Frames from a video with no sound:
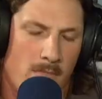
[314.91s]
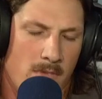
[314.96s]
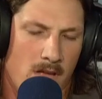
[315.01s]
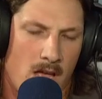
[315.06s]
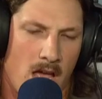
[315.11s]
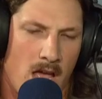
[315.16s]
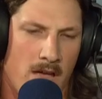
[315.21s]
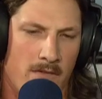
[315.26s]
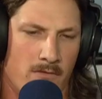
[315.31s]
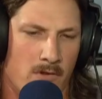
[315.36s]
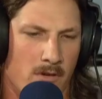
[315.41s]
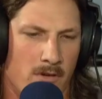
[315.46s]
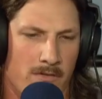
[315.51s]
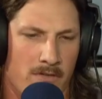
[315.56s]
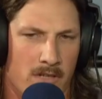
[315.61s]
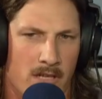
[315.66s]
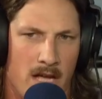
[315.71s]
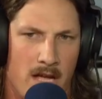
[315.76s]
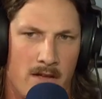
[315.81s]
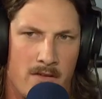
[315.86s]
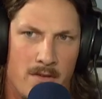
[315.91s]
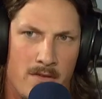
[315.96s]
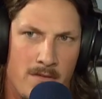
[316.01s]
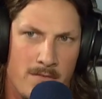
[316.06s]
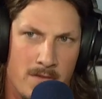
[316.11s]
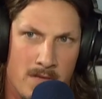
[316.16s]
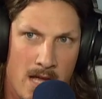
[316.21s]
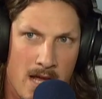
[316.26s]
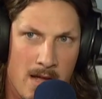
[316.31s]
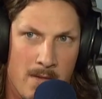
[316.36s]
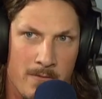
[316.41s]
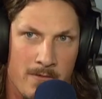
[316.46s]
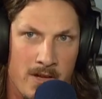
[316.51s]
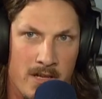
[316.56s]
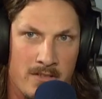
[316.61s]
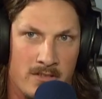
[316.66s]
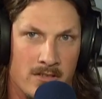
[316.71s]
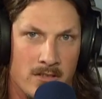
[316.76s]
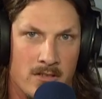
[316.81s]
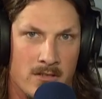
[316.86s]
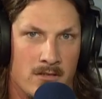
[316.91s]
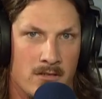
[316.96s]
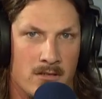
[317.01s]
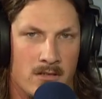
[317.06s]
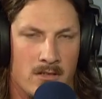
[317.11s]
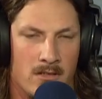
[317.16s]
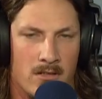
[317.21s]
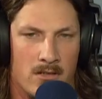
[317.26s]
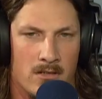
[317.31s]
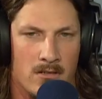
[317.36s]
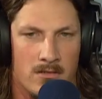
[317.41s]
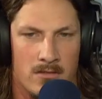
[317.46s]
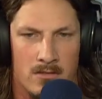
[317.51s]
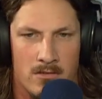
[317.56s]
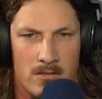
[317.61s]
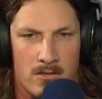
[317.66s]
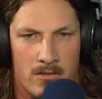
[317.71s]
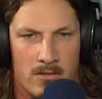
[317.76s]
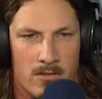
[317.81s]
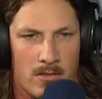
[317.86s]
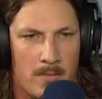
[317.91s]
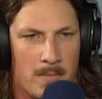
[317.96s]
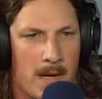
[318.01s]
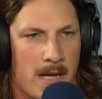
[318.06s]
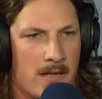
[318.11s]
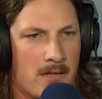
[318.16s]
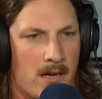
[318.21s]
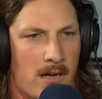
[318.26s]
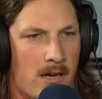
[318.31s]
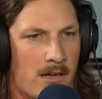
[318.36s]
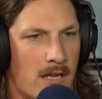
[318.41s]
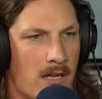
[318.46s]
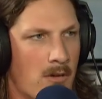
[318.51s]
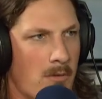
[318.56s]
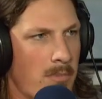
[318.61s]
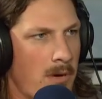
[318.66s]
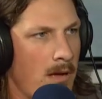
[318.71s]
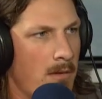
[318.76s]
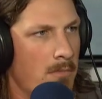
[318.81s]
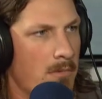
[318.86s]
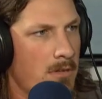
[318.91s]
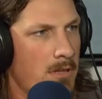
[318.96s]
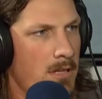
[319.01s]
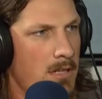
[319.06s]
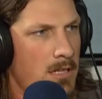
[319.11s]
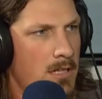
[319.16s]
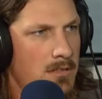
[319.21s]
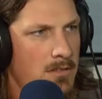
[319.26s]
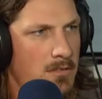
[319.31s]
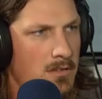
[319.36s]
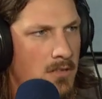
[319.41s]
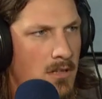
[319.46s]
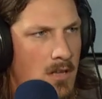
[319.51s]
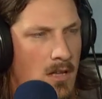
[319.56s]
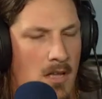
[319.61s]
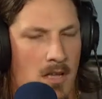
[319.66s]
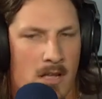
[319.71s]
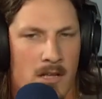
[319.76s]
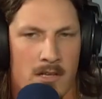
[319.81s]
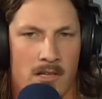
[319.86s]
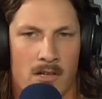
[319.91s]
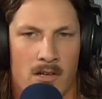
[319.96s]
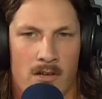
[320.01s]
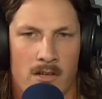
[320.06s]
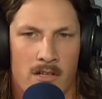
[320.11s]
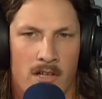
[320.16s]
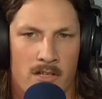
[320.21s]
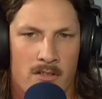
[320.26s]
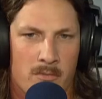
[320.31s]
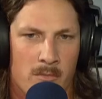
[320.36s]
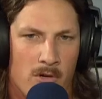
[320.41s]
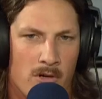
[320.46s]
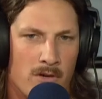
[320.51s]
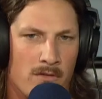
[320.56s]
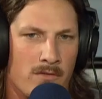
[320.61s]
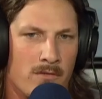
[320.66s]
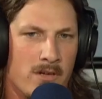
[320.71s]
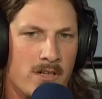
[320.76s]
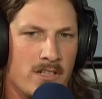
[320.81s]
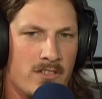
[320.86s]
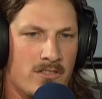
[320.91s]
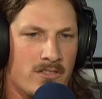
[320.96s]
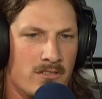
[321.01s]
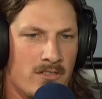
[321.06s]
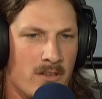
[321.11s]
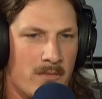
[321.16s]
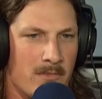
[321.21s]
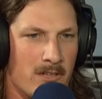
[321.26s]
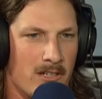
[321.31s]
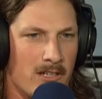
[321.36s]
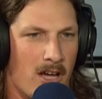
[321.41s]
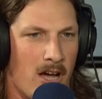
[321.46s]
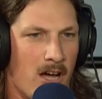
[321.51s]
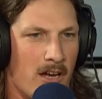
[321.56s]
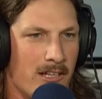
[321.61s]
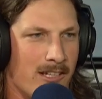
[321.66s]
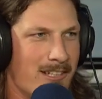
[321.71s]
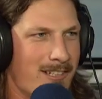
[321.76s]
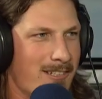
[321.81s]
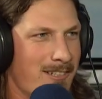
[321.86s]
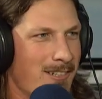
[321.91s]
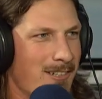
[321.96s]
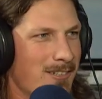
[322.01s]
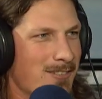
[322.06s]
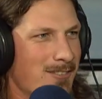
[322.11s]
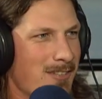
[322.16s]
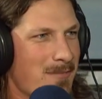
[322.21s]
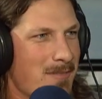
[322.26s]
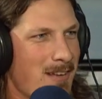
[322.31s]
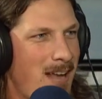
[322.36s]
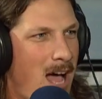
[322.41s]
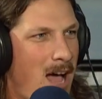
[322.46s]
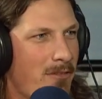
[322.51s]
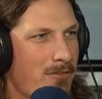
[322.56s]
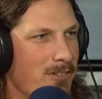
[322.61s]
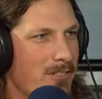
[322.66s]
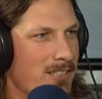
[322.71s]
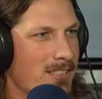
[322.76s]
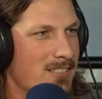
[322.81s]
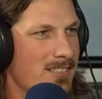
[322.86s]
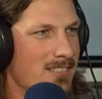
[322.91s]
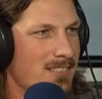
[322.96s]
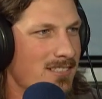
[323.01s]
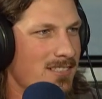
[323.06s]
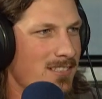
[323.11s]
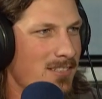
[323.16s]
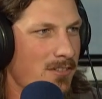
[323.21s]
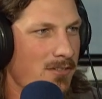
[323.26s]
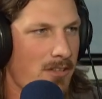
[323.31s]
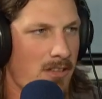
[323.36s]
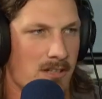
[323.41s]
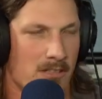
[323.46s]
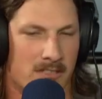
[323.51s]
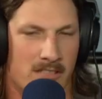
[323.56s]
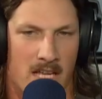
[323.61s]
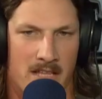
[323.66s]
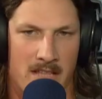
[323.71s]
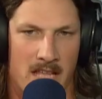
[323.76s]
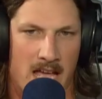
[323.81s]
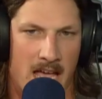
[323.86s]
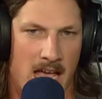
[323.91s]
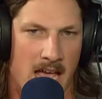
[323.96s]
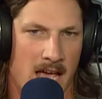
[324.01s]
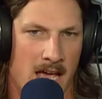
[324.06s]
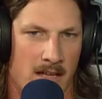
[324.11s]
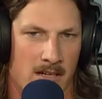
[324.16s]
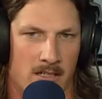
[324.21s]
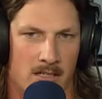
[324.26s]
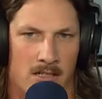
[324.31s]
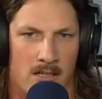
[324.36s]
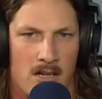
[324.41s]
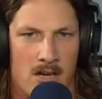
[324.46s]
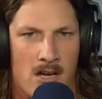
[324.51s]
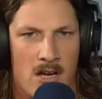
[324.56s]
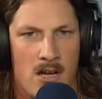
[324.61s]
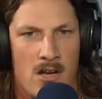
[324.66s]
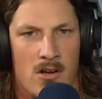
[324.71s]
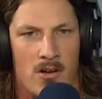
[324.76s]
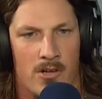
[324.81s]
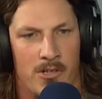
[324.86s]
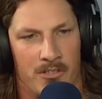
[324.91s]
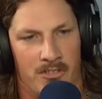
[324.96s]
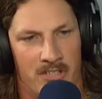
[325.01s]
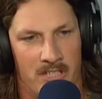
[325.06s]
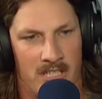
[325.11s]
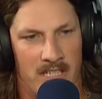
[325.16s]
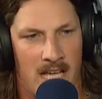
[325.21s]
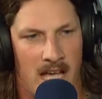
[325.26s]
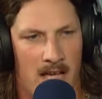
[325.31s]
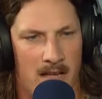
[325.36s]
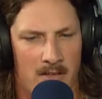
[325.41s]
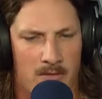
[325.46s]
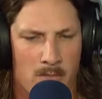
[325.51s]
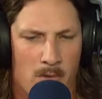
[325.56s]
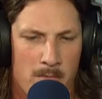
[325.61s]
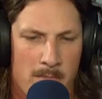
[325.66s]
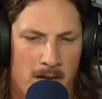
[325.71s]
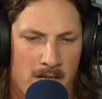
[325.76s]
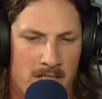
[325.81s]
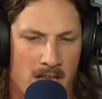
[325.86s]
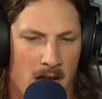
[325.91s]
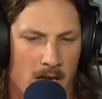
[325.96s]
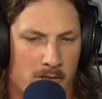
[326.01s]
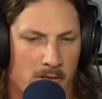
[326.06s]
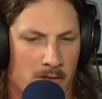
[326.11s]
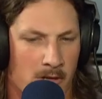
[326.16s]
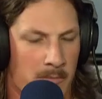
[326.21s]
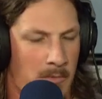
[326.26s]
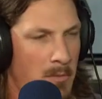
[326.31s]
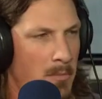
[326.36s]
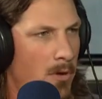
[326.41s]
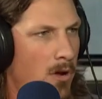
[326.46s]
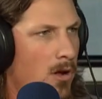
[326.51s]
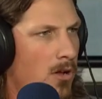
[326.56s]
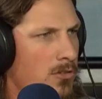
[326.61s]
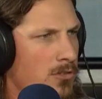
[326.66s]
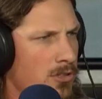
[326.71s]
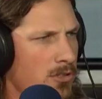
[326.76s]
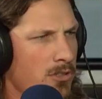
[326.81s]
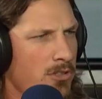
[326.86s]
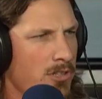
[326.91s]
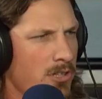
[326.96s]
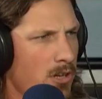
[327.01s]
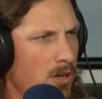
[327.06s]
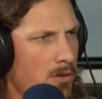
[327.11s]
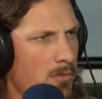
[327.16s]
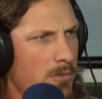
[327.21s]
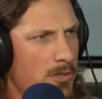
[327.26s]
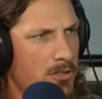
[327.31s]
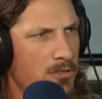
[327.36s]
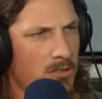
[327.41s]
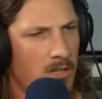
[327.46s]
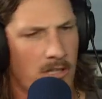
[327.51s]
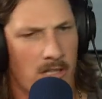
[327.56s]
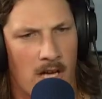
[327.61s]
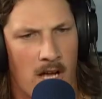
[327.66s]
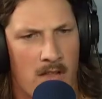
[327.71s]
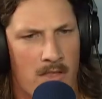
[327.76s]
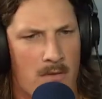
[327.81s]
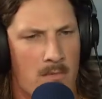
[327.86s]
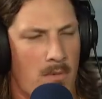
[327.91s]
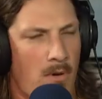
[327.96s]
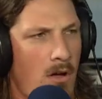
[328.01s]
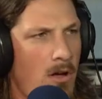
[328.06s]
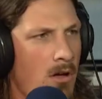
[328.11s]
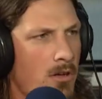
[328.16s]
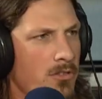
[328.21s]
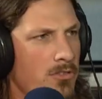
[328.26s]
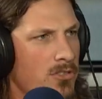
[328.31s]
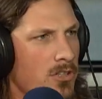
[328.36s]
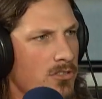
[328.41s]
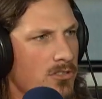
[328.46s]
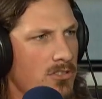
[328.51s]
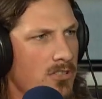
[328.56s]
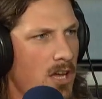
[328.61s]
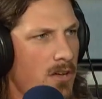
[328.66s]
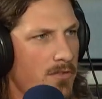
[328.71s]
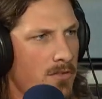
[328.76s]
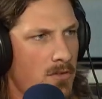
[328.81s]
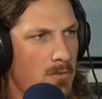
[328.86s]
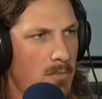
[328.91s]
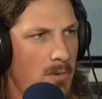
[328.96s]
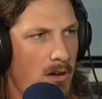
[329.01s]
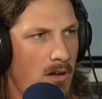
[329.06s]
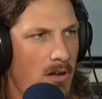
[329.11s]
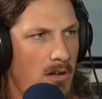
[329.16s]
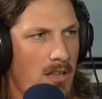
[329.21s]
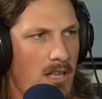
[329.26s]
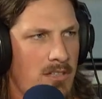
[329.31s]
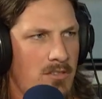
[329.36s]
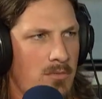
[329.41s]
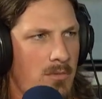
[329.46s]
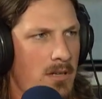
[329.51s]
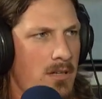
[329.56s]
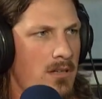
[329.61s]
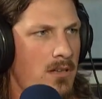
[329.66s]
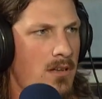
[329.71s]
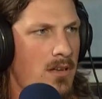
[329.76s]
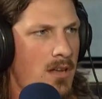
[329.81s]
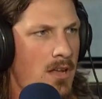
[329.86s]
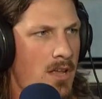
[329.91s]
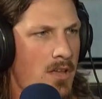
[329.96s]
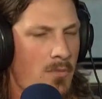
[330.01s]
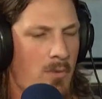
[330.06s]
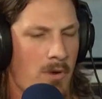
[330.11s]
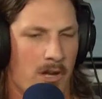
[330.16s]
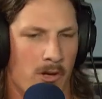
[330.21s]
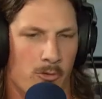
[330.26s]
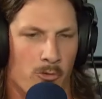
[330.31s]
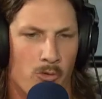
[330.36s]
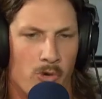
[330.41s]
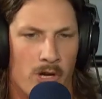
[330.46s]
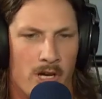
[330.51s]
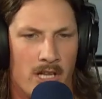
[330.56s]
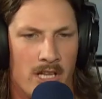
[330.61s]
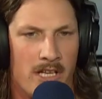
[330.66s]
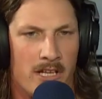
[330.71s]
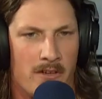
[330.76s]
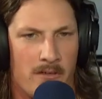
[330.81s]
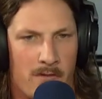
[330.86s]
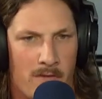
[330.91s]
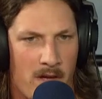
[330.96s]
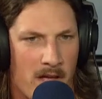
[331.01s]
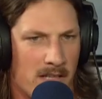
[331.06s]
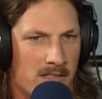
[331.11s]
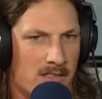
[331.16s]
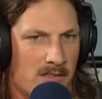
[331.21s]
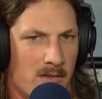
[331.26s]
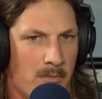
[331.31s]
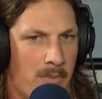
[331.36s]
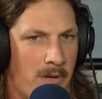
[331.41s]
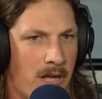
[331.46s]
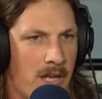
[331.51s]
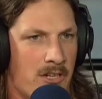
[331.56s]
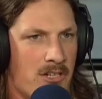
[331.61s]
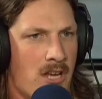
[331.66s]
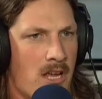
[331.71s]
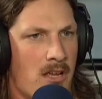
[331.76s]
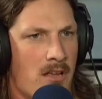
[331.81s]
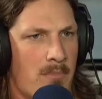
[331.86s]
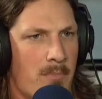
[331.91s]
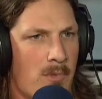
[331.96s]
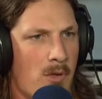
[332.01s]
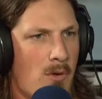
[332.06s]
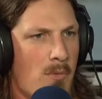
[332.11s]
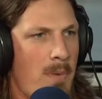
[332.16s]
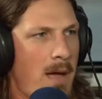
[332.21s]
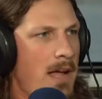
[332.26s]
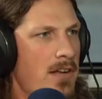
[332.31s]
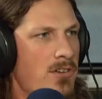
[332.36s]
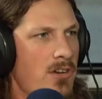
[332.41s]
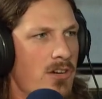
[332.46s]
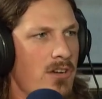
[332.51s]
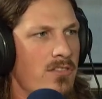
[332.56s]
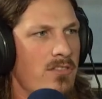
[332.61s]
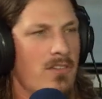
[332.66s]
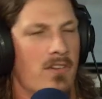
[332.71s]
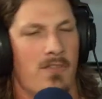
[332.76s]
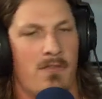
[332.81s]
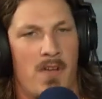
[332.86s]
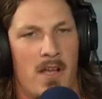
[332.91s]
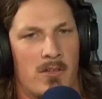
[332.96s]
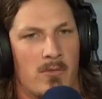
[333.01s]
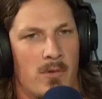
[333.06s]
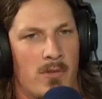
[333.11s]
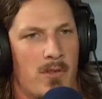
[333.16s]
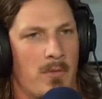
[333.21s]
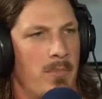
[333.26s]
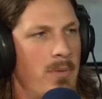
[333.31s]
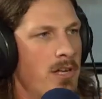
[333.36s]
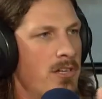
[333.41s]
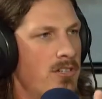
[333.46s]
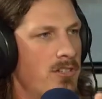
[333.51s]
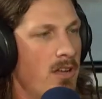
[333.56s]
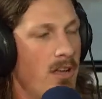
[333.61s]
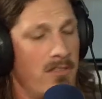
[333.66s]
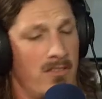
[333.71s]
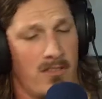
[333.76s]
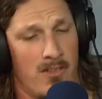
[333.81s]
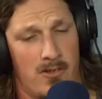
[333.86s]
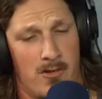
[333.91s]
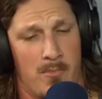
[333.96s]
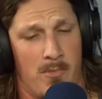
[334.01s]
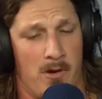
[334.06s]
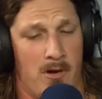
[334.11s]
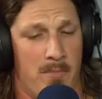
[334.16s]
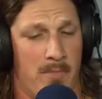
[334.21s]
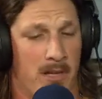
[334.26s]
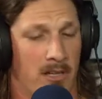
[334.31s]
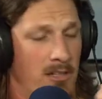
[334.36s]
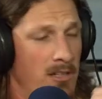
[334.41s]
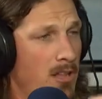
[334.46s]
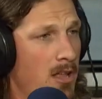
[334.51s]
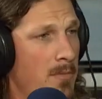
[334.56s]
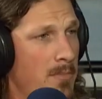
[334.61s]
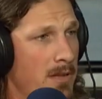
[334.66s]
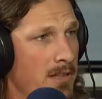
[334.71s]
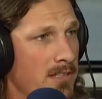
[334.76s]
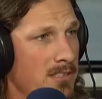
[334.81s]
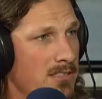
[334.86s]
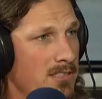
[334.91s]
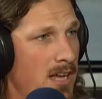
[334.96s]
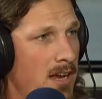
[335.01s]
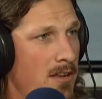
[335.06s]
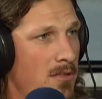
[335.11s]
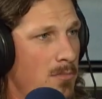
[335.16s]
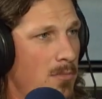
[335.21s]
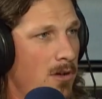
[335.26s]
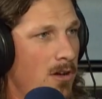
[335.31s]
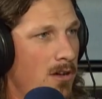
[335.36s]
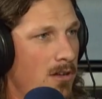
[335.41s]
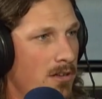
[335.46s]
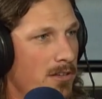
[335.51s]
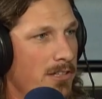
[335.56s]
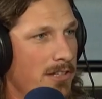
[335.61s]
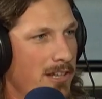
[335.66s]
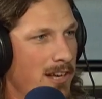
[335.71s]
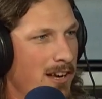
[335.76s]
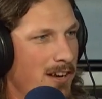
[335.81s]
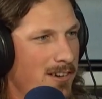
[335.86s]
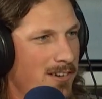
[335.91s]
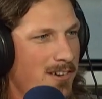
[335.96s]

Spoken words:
Yeah, I have no. If the guy I'm facing, you know, is using a little pine tar, I got no problem with it. It's, you know, it's more of when it's something gaudy, you know, something obvious, and, you know, whether it's on the hat or you see a guy, it's more about doctoring up the ball too. You know, when you start cutting the ball, you start scuffing the ball. That's when it really affects the pitch. Little pine tar doesn't affect what the pitch does unless you're putting a big clump on the side of the ball. You know,